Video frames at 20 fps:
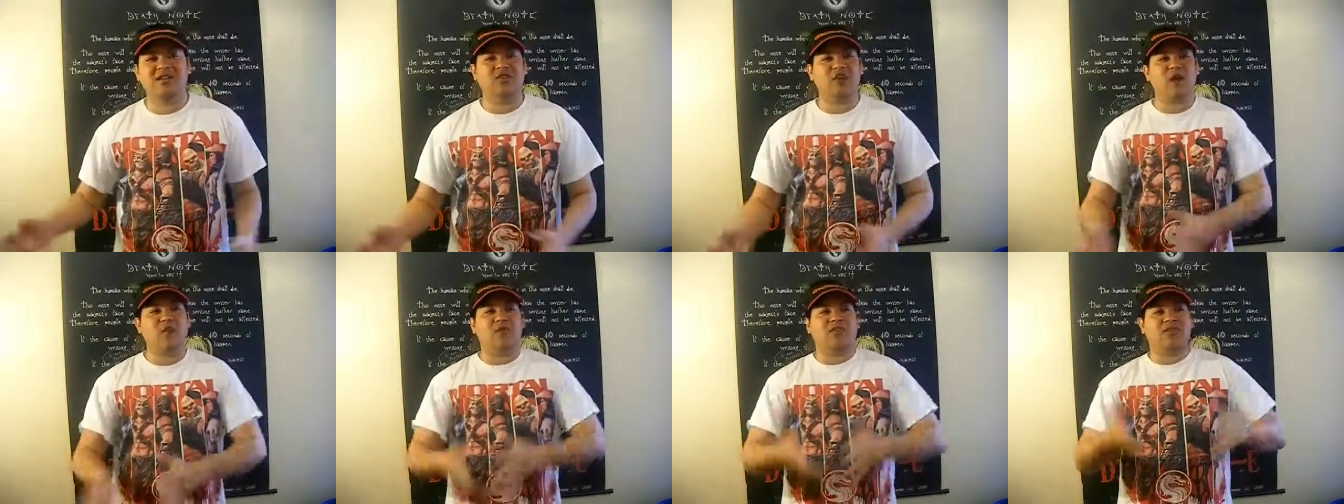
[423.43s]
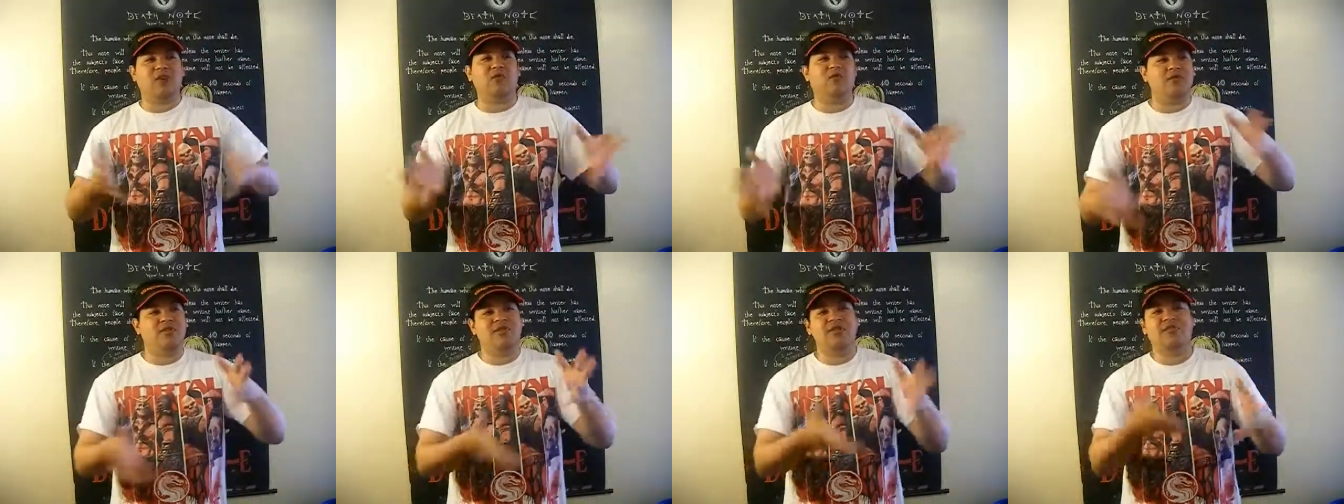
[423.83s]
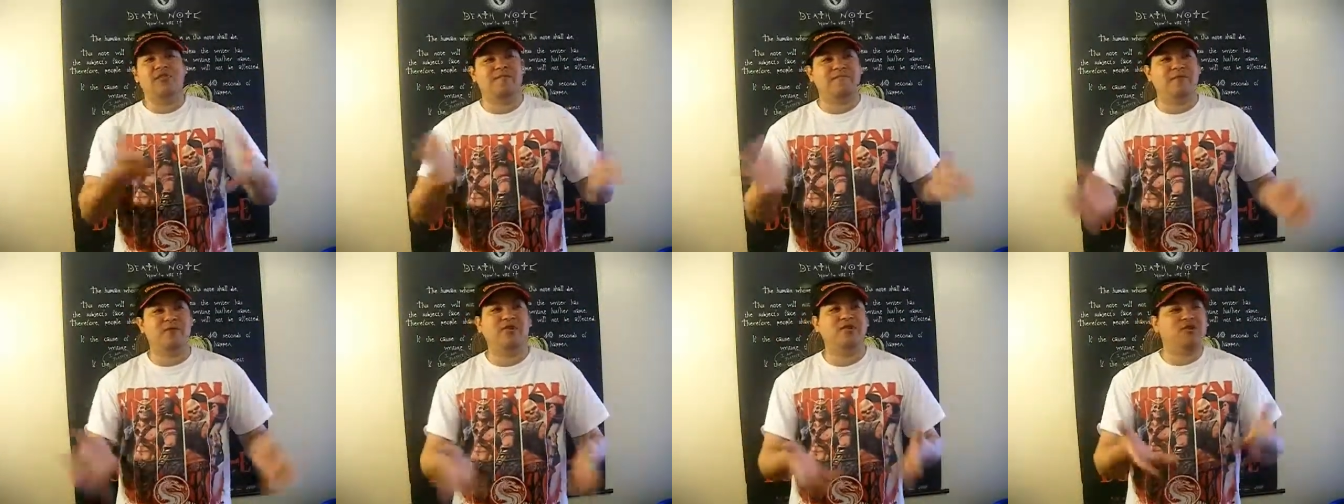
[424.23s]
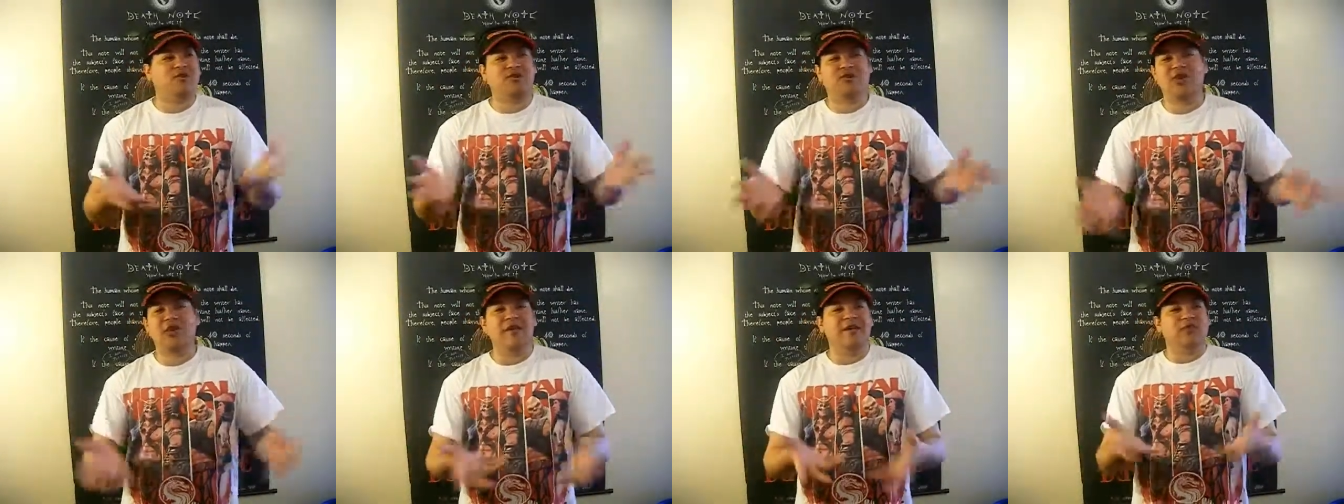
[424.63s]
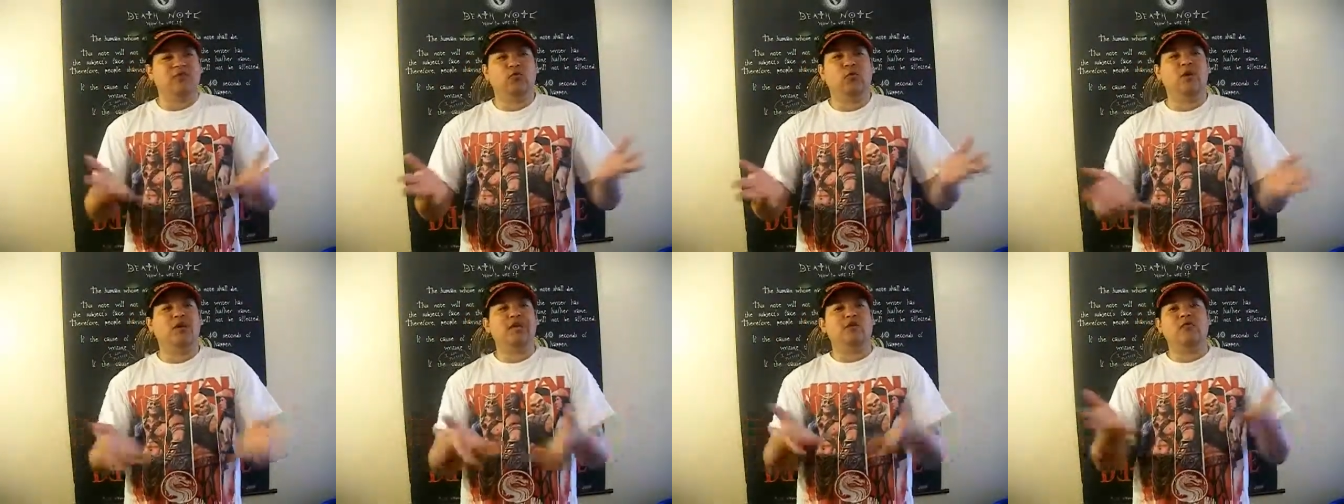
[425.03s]
It's almost like within the first
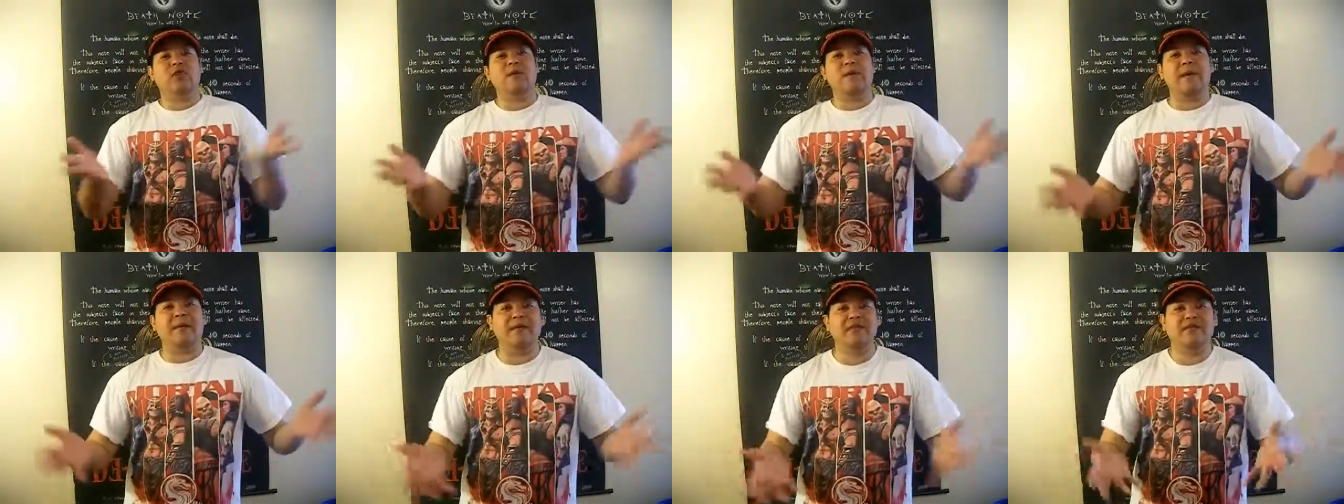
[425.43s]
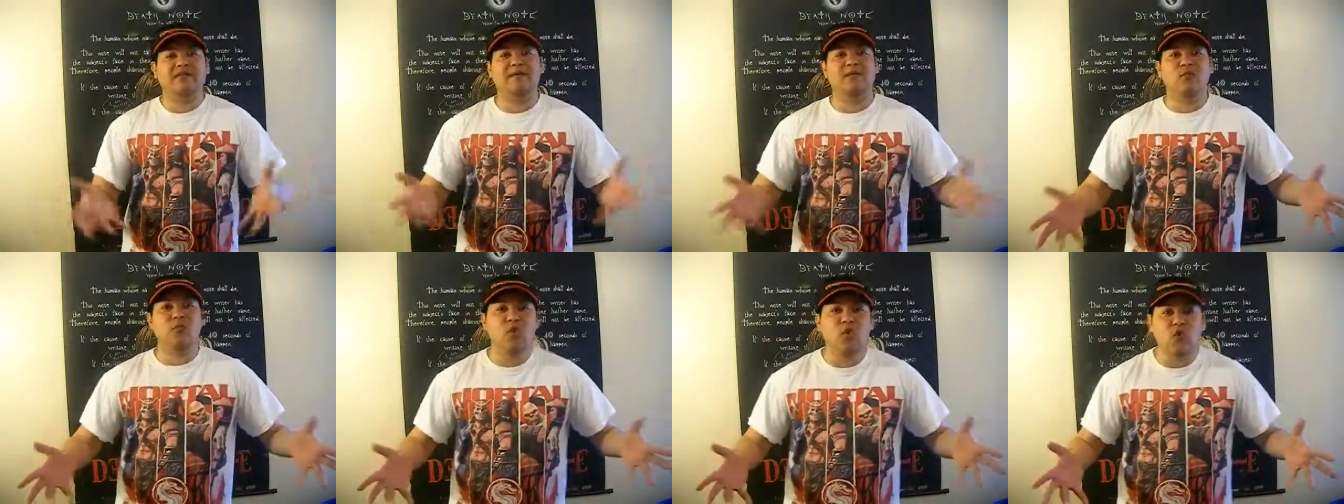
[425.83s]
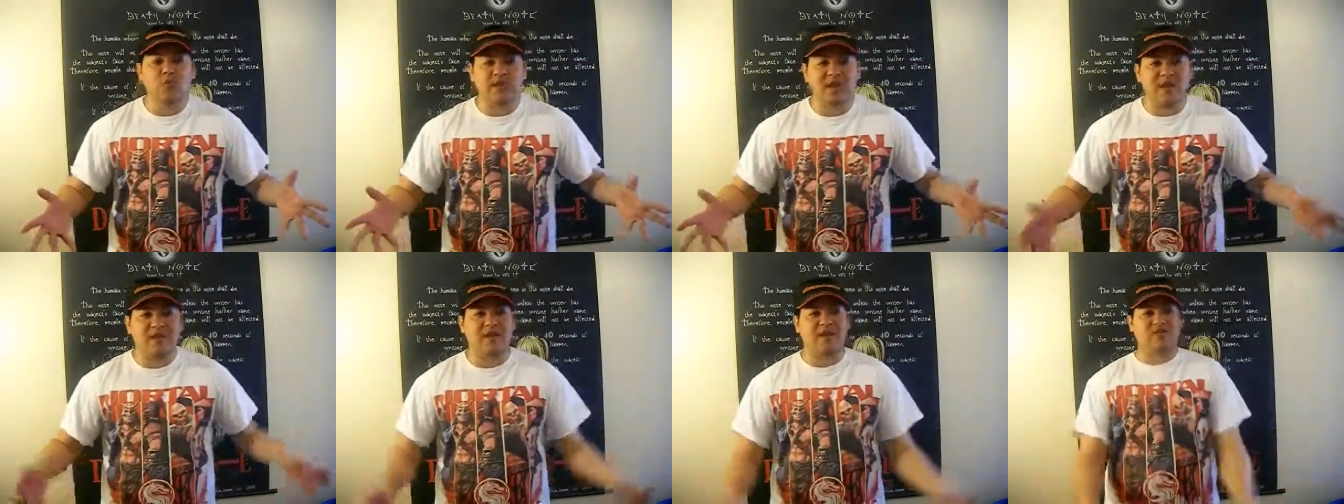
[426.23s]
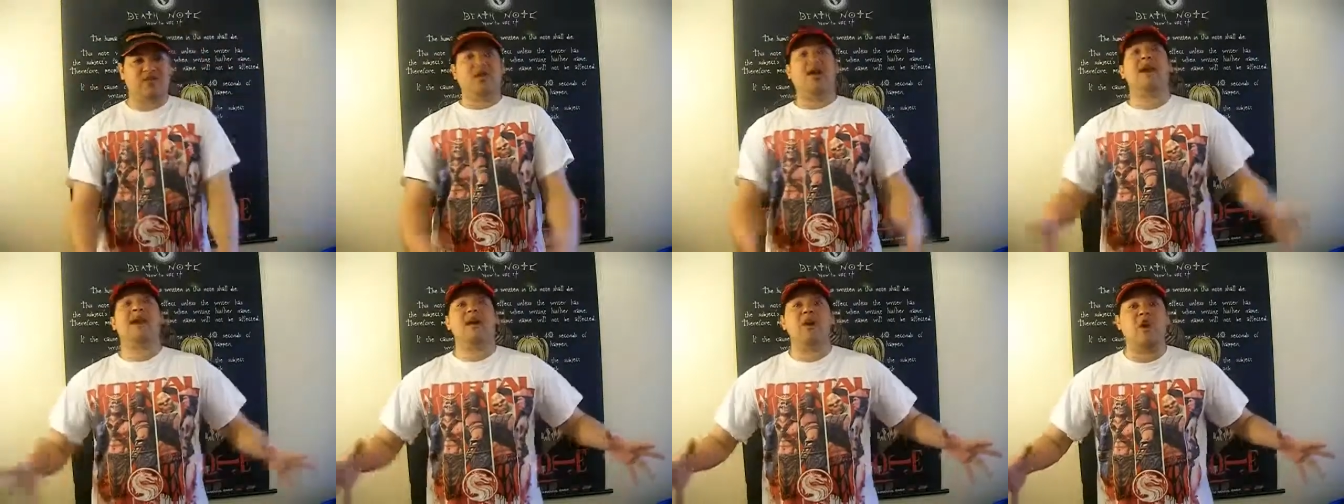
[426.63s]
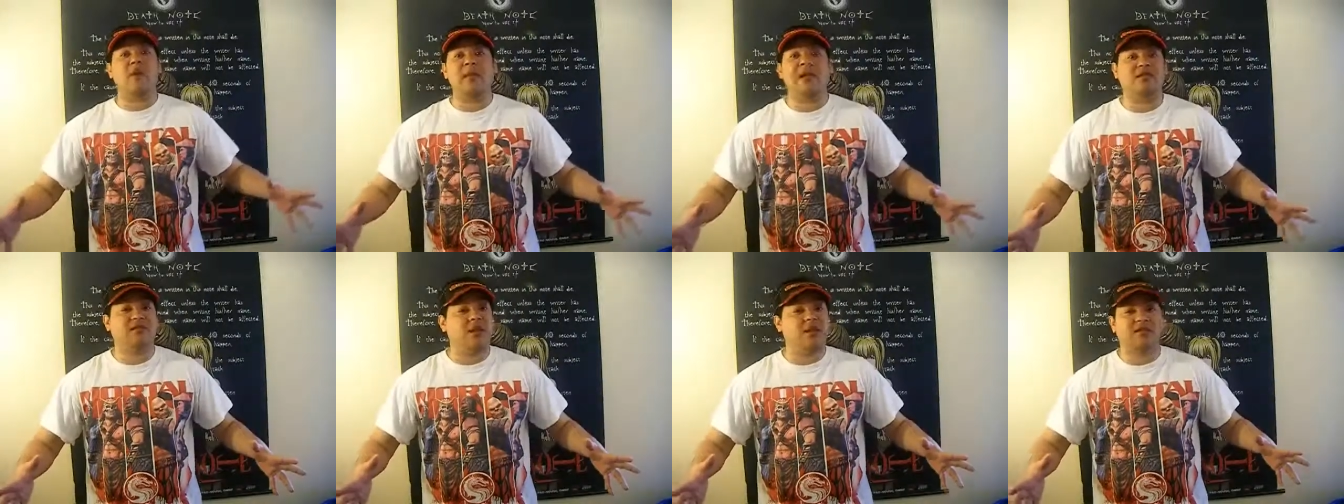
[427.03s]
twenty, twenty-five minutes of the movie, I'm like, damn,
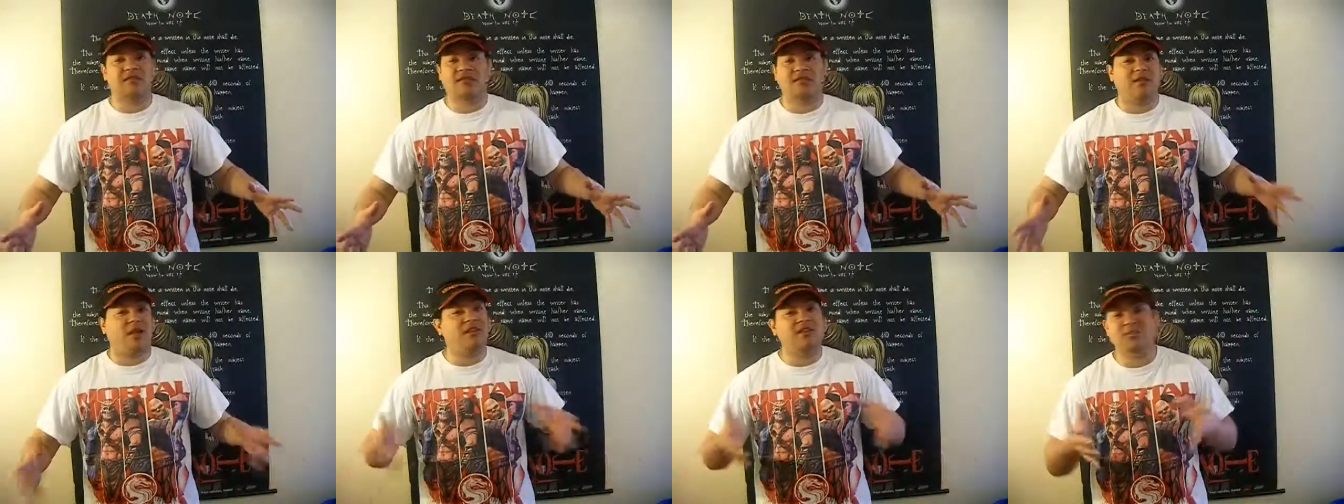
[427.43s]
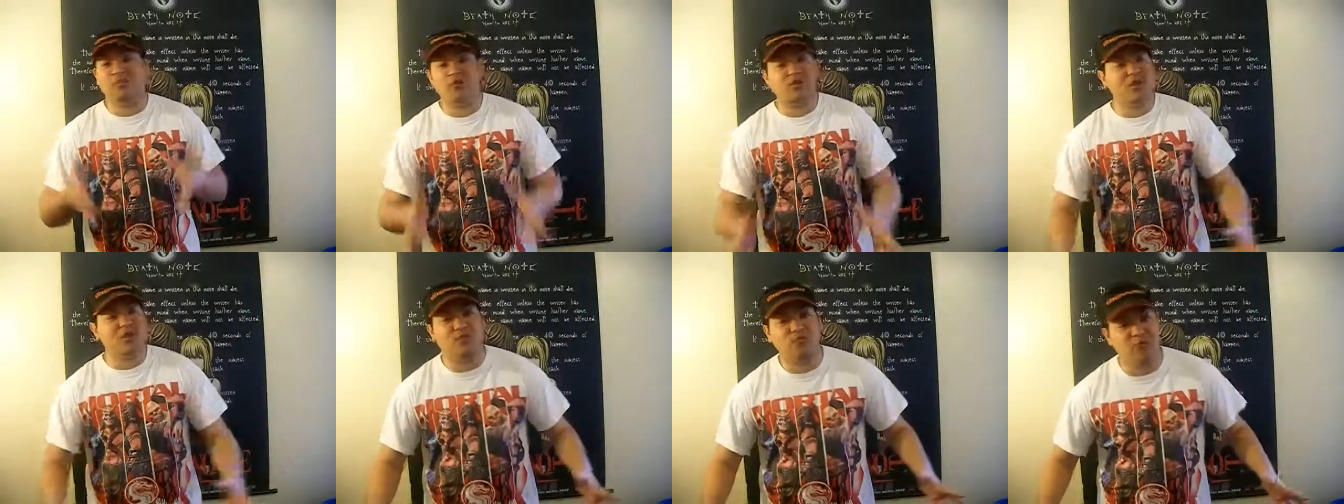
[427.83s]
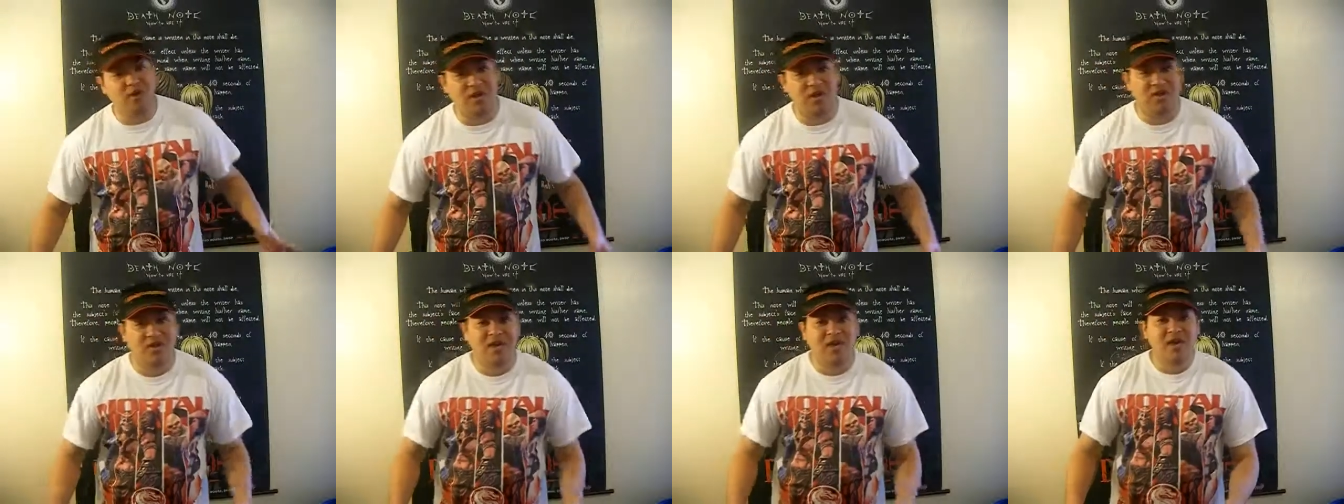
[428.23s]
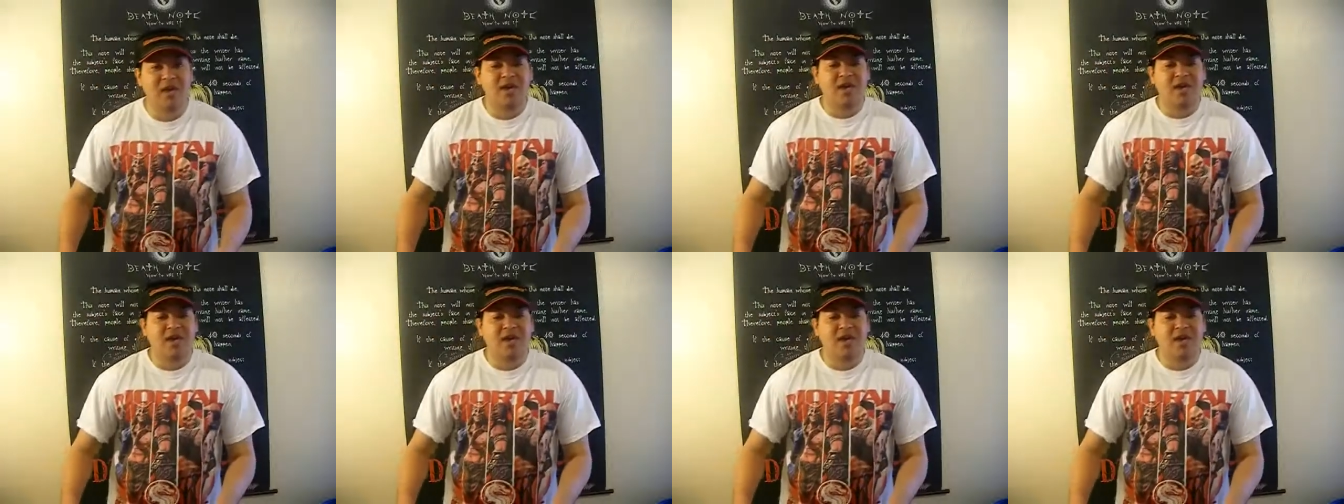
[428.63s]
that, that's that's pretty quick.